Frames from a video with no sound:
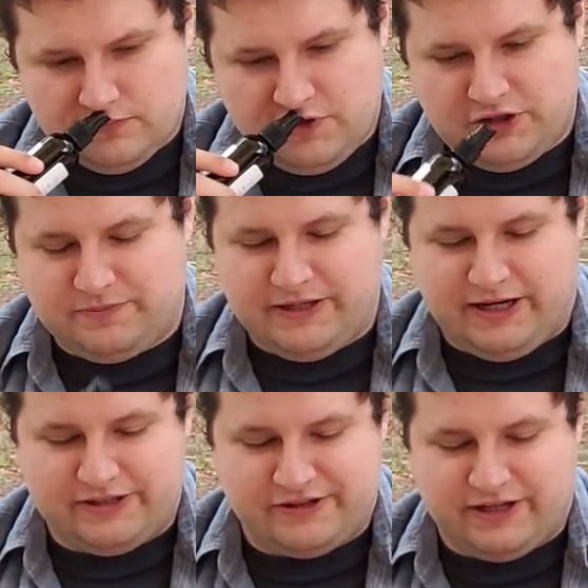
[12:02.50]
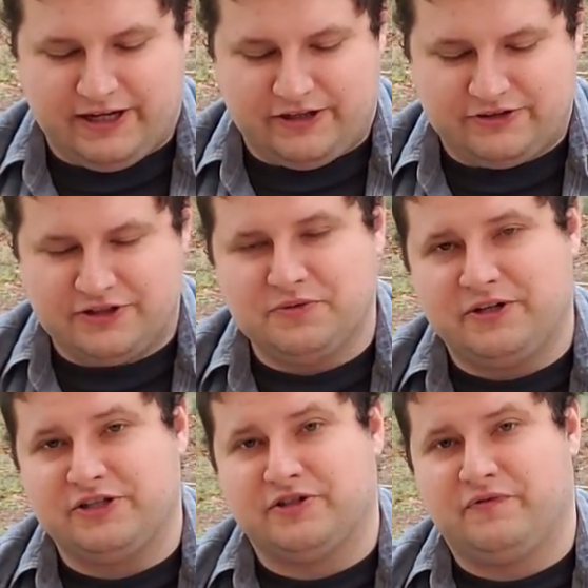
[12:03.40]
trust me, guys and gals, this one
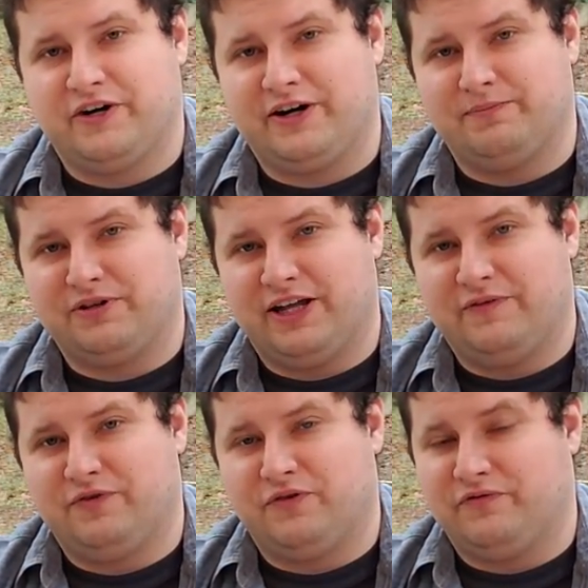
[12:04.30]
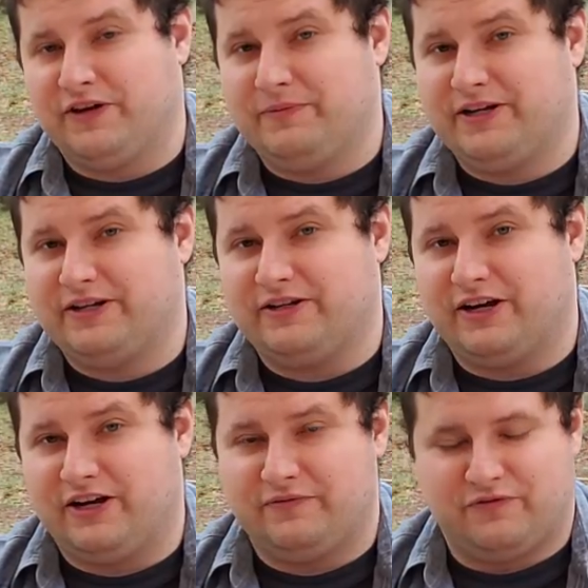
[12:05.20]
is a very playful, feminine
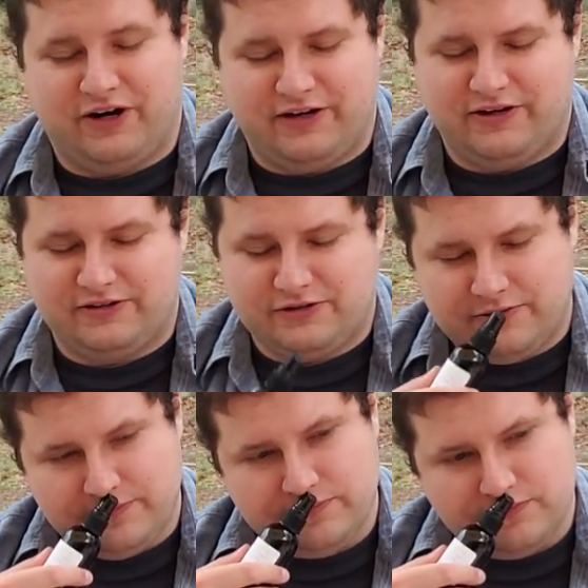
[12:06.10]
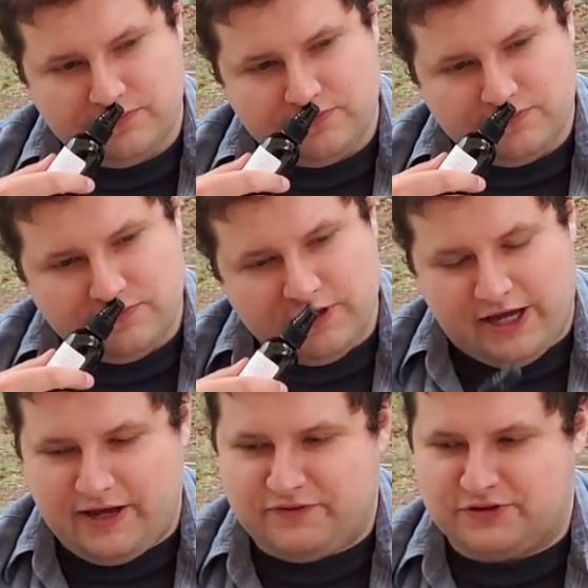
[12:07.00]
uh, fragrance. I
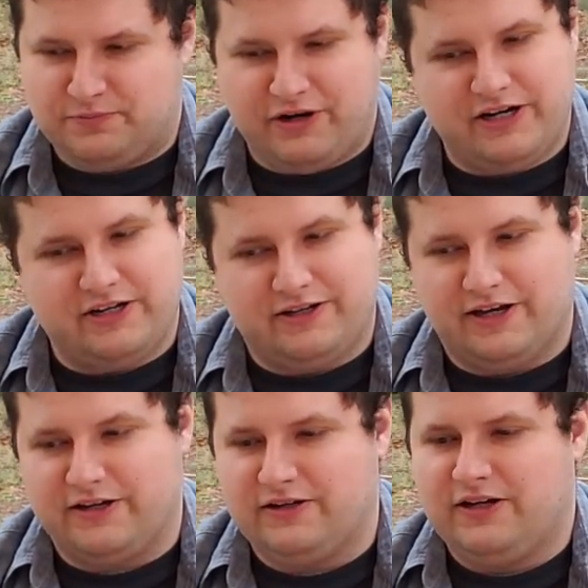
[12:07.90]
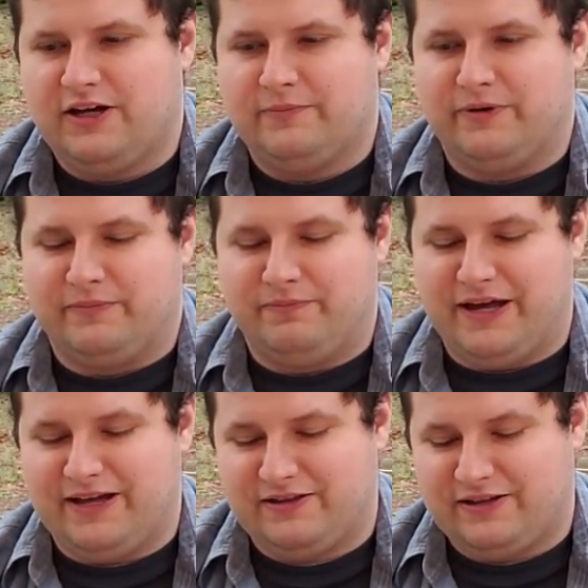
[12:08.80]
haven't sprayed it yet, but
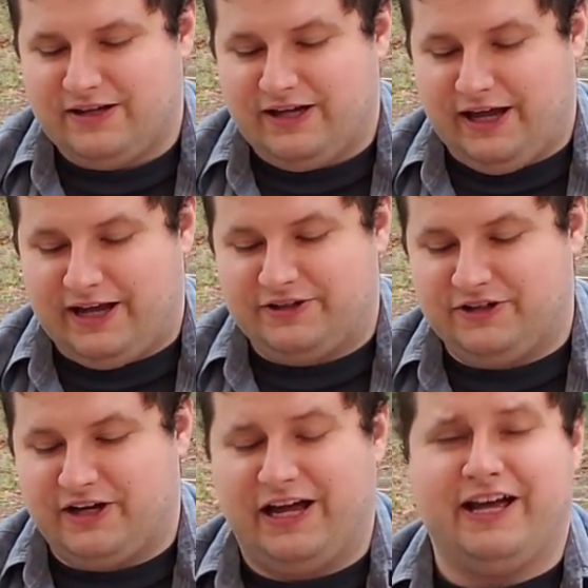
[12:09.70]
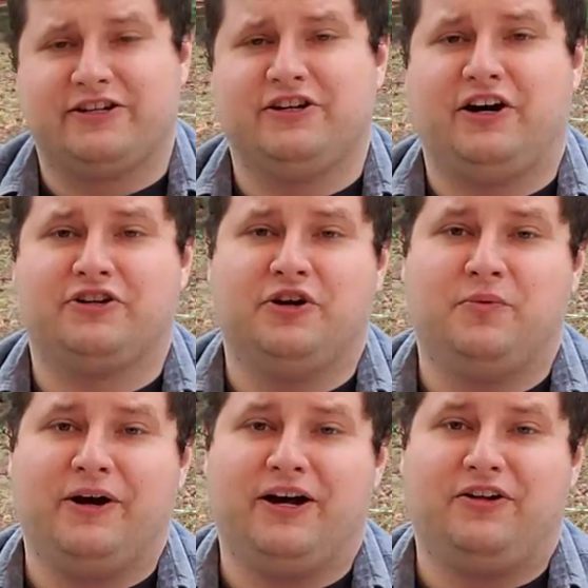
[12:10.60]
Beth and uh, Eggnog
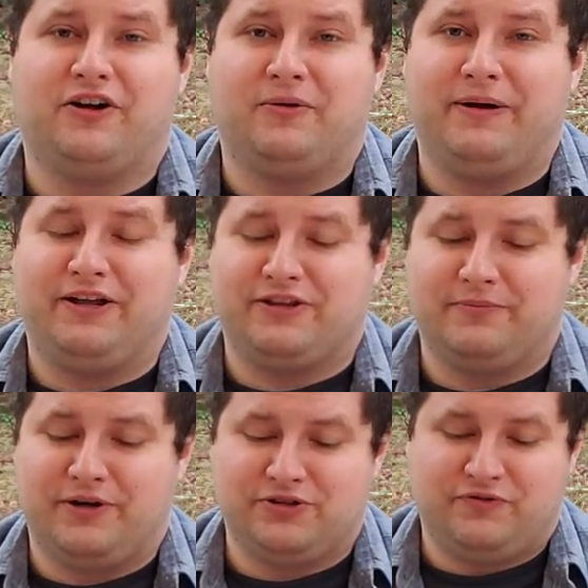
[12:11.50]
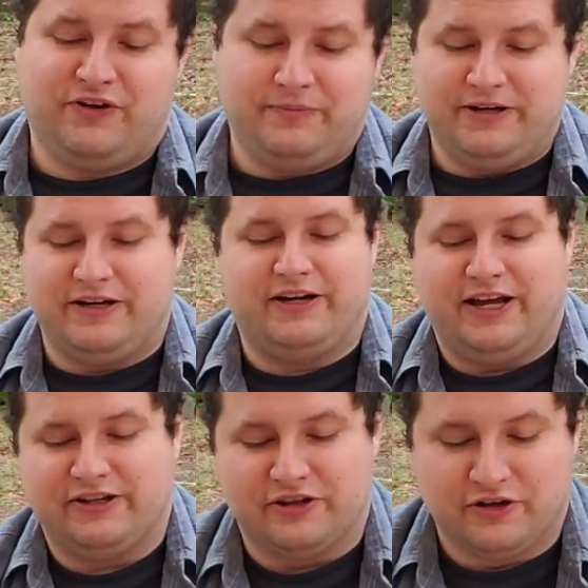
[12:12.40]
Noel are about the most feminine
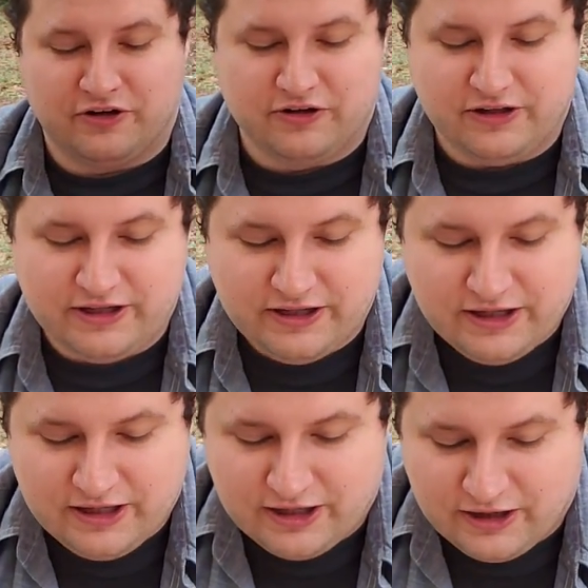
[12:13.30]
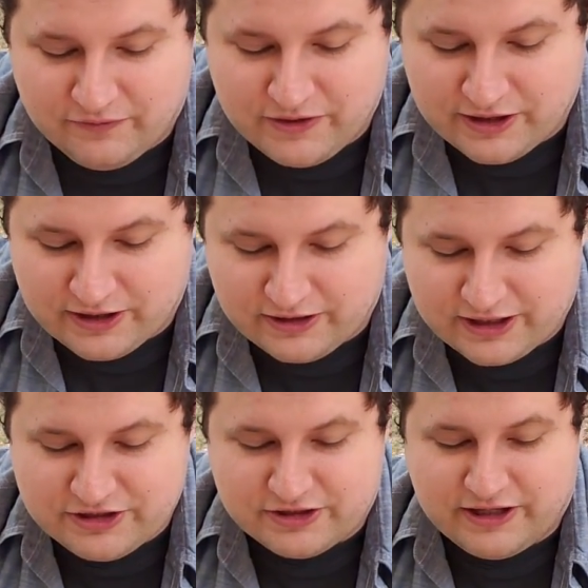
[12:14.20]
and the girly of the
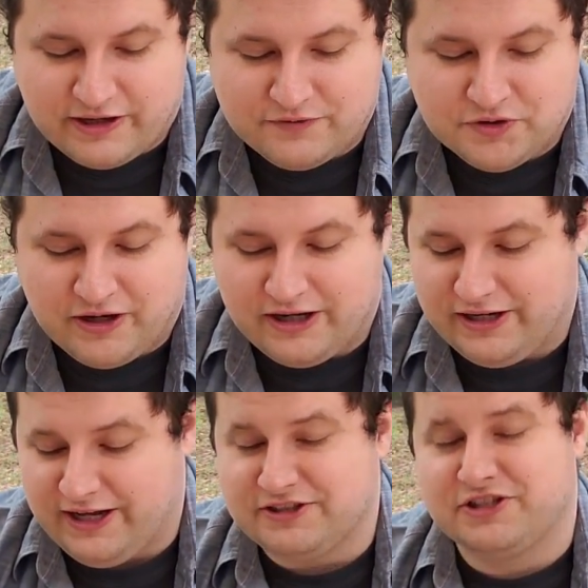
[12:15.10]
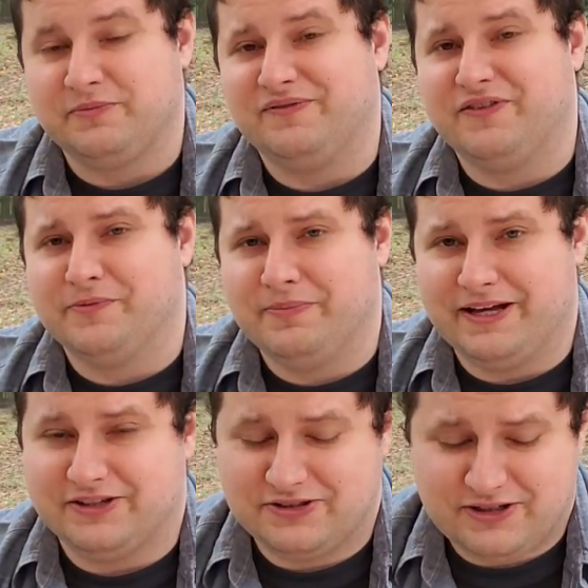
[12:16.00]
collection that I've tried, and some of their
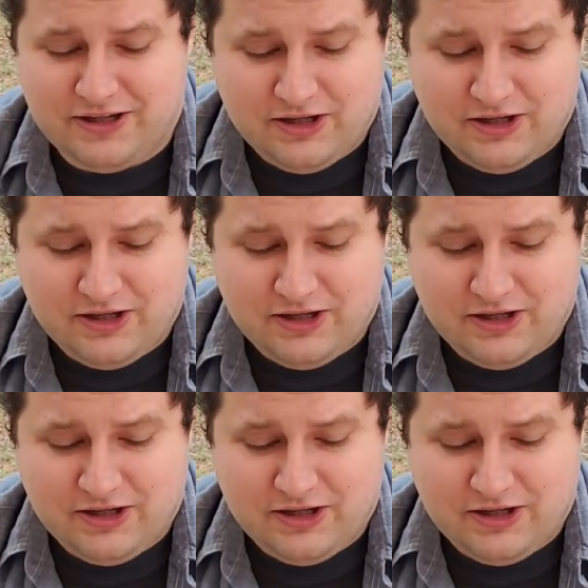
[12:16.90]
best.